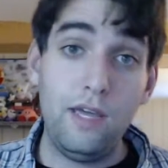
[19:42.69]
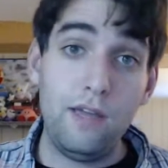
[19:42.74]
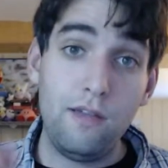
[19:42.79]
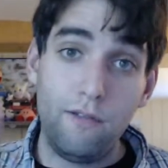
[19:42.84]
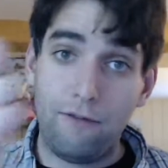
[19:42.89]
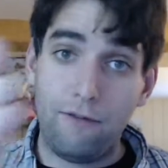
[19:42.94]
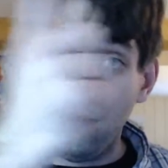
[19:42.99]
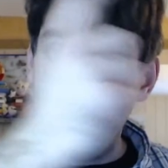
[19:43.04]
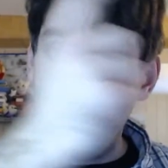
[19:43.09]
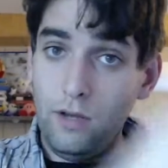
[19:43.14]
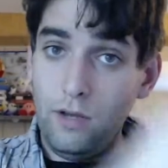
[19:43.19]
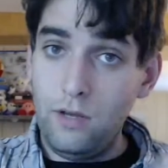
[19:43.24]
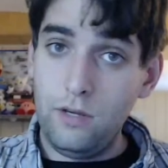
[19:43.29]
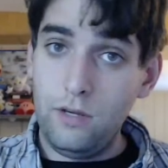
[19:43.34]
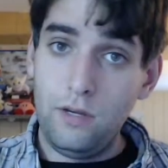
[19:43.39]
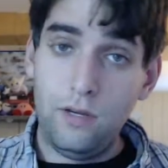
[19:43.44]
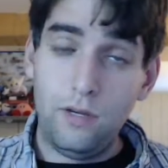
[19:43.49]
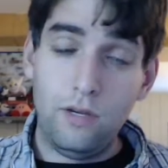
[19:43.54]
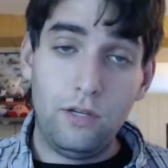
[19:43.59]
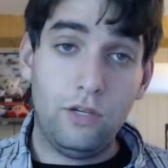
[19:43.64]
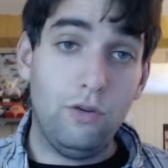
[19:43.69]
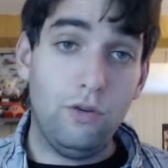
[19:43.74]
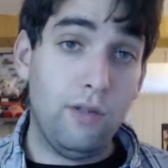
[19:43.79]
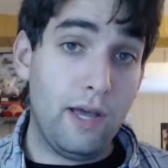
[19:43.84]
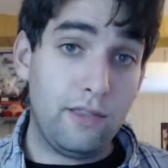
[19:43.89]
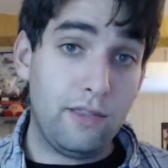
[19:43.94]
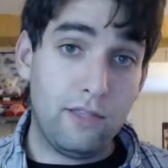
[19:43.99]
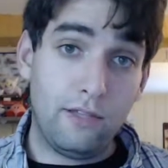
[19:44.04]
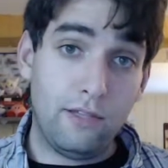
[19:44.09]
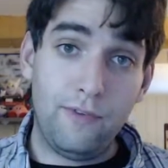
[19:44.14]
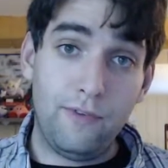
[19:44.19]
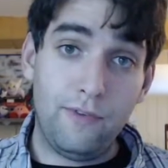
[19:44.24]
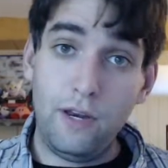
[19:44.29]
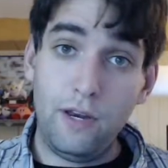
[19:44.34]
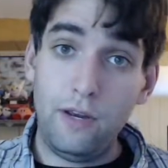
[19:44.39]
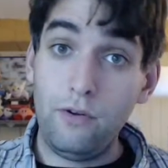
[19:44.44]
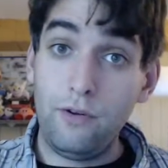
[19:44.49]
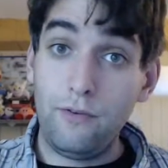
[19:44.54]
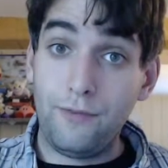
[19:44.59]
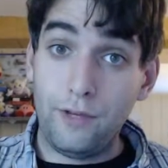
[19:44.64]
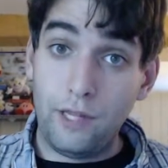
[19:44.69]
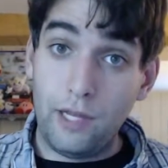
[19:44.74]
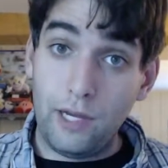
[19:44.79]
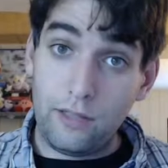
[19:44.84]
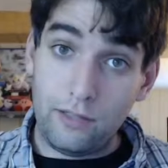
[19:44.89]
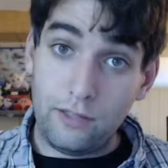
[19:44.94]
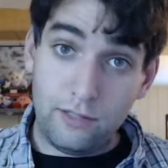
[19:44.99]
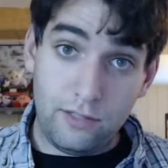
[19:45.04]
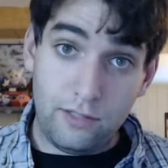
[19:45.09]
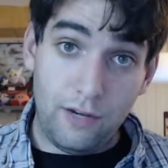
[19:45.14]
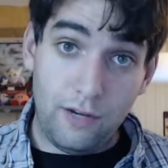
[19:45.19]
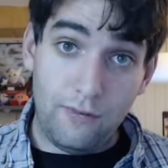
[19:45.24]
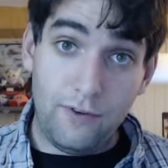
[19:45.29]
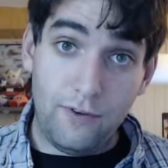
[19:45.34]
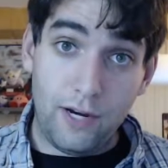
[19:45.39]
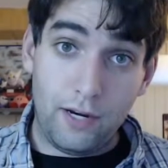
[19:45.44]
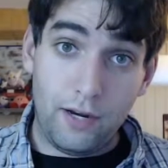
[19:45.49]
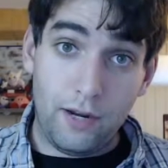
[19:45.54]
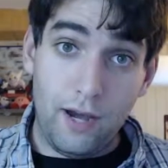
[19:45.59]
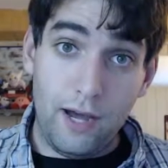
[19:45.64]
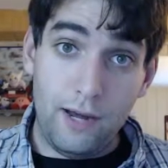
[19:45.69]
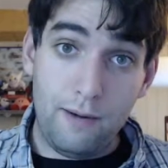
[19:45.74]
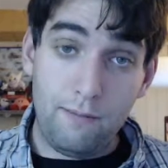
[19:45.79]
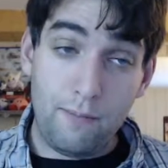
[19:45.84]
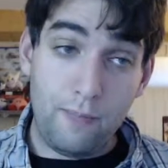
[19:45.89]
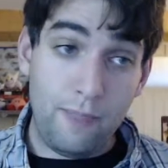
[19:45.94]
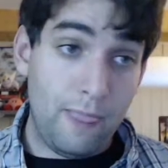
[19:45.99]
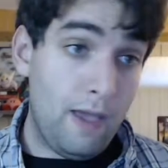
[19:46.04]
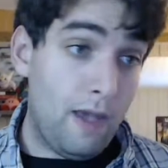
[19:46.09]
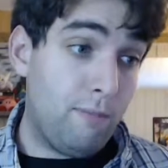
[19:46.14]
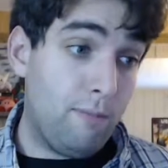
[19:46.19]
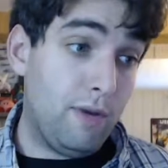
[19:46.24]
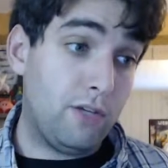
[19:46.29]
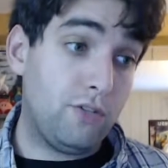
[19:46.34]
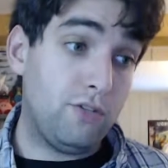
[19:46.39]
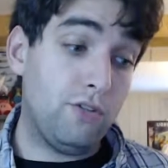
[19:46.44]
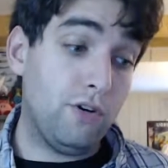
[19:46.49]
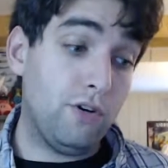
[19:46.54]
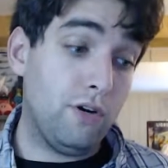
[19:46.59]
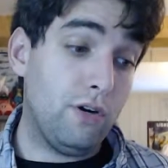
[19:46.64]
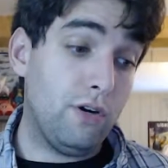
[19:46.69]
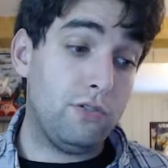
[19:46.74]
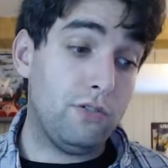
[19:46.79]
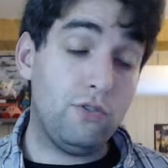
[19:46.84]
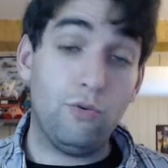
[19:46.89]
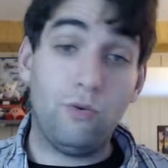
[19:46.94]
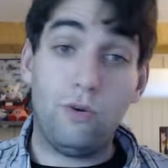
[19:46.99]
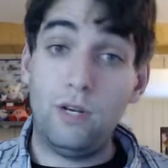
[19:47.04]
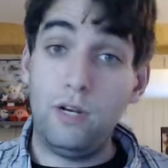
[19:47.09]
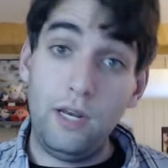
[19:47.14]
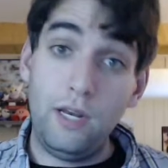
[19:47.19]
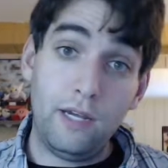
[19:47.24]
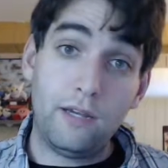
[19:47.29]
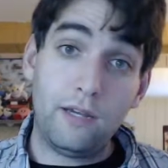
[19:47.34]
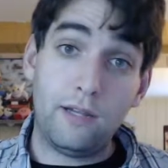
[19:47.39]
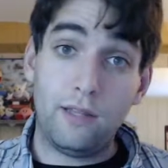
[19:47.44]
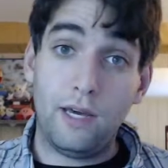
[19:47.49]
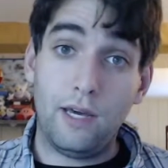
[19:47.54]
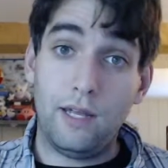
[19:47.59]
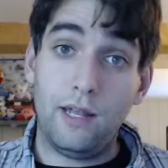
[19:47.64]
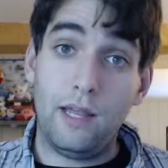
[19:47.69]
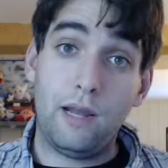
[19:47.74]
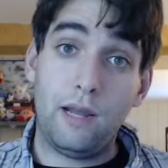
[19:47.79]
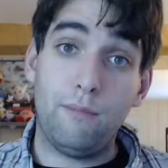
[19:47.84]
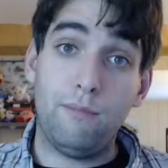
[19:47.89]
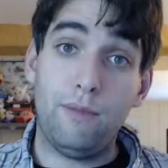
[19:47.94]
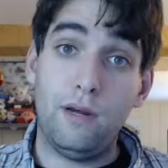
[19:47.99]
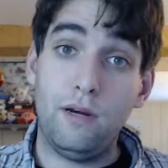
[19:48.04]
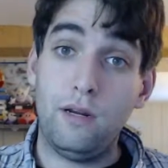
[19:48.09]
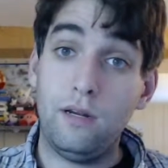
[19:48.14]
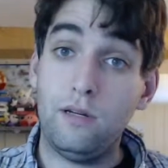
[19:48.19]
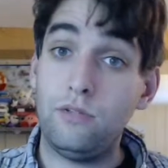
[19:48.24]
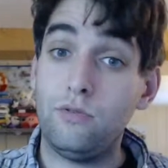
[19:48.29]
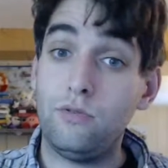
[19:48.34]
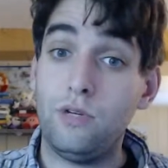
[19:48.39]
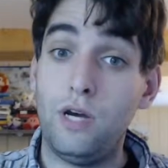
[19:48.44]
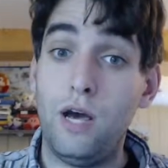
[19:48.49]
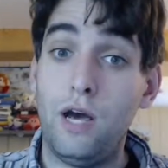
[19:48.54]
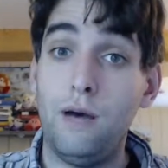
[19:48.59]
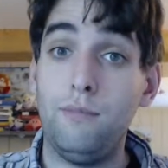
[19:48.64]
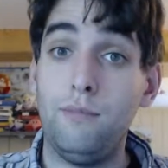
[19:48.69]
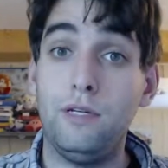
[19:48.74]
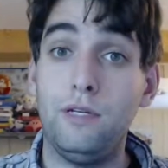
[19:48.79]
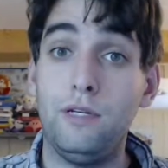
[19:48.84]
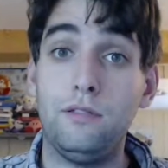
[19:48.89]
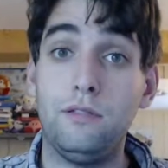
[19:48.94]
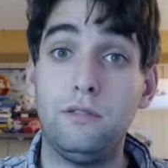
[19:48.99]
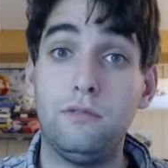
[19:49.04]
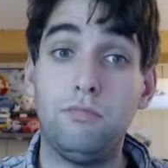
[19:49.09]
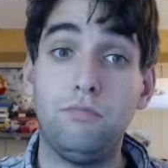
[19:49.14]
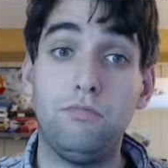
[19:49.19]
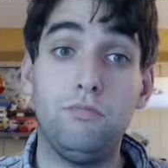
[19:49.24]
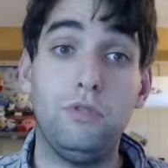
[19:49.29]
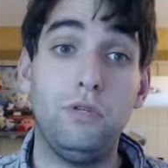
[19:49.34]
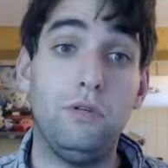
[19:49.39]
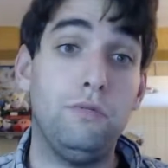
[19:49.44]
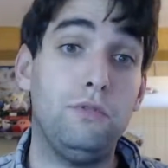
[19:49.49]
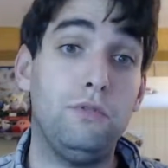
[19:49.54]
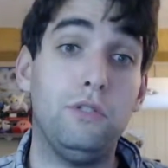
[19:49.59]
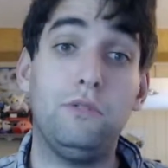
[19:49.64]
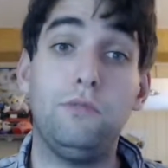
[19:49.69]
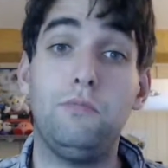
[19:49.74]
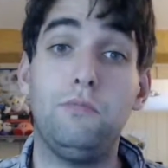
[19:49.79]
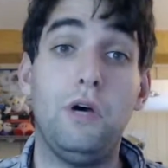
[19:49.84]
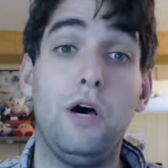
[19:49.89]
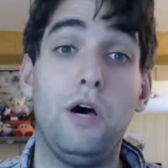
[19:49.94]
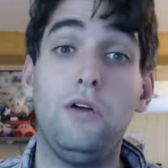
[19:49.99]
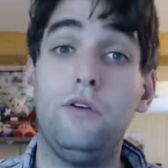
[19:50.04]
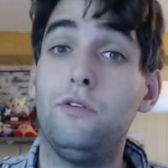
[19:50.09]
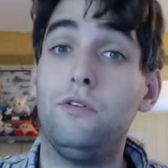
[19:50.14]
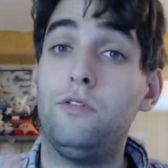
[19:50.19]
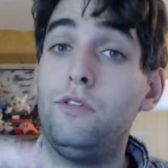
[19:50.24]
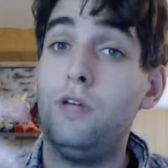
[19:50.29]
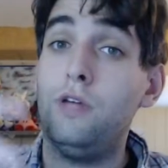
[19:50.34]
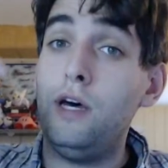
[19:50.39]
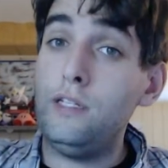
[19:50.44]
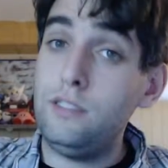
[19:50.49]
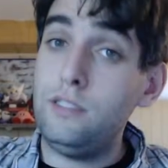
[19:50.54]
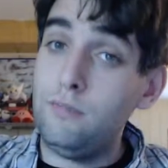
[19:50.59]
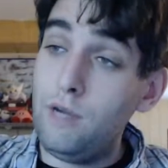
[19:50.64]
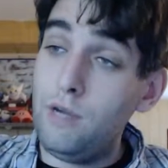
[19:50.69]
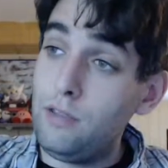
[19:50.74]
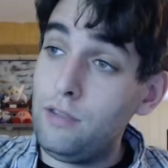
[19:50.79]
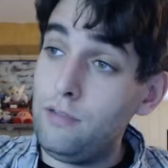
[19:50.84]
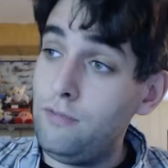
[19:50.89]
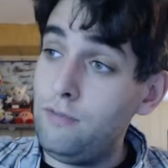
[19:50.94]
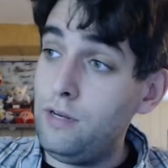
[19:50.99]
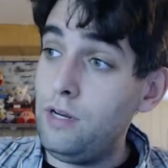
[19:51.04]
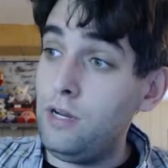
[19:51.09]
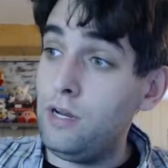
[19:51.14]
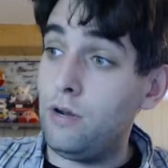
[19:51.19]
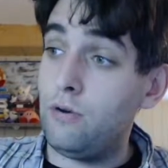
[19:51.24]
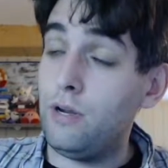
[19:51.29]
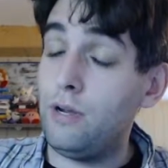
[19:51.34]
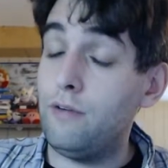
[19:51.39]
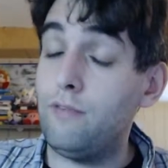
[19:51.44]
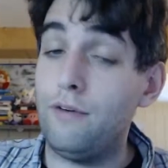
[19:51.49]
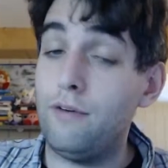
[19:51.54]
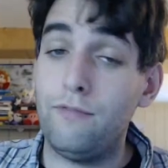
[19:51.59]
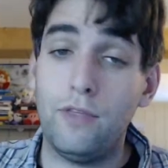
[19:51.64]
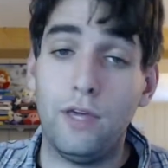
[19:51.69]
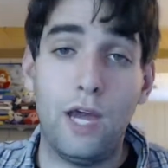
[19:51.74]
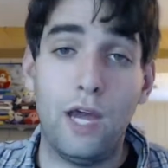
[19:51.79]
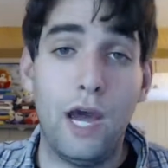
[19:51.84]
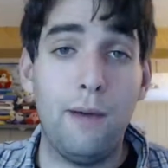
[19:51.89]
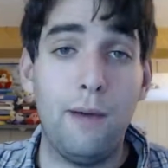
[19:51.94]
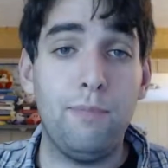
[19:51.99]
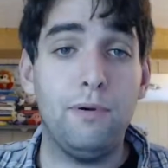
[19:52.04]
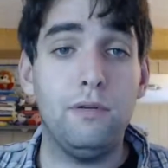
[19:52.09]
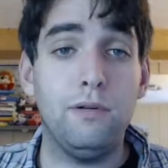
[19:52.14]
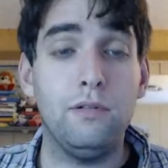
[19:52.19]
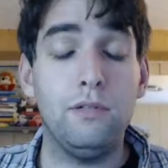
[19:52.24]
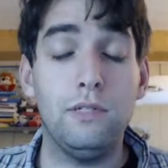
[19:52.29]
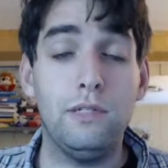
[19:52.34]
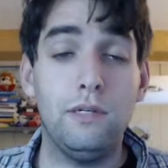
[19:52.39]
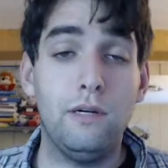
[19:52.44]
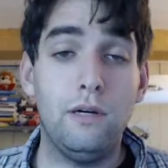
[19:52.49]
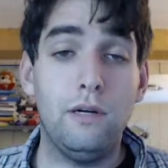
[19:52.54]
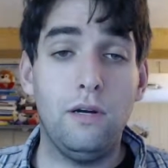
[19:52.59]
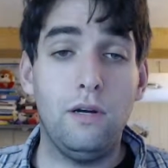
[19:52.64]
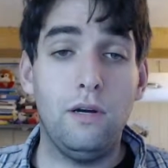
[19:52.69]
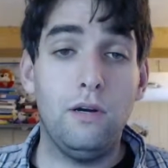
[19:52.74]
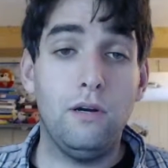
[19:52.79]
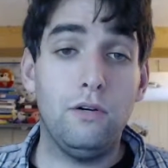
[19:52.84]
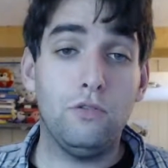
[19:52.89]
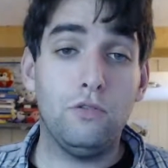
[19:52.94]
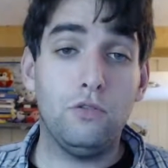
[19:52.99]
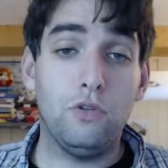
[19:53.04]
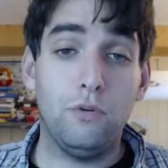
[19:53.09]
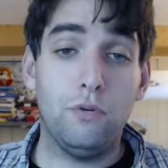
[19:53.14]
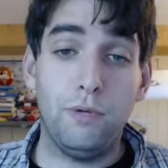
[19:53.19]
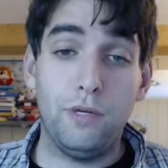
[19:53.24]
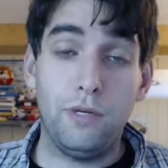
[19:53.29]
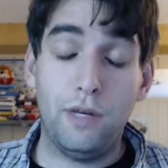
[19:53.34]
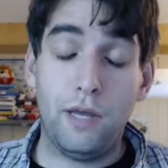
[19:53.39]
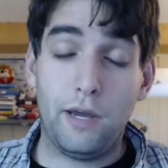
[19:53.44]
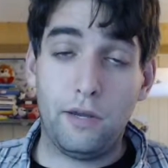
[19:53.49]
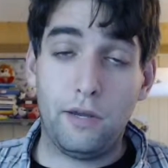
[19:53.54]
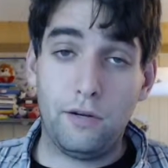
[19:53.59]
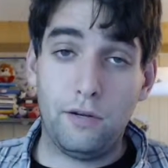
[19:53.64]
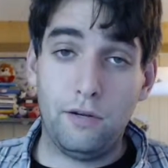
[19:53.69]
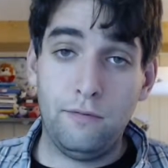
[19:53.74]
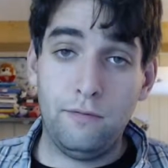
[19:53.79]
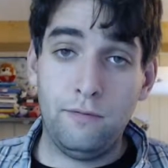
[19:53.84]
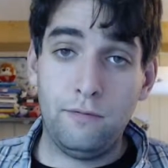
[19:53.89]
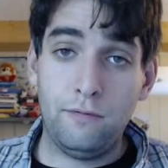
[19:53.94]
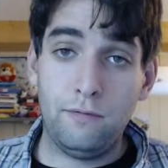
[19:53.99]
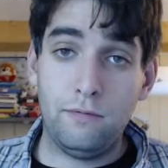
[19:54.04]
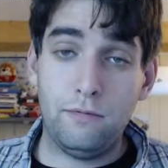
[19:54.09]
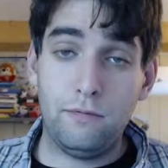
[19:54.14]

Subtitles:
If you like this video, if you like the stuff I got, make sure to click that like button and to comment just on your thoughts about the video, even if they happen to be negative.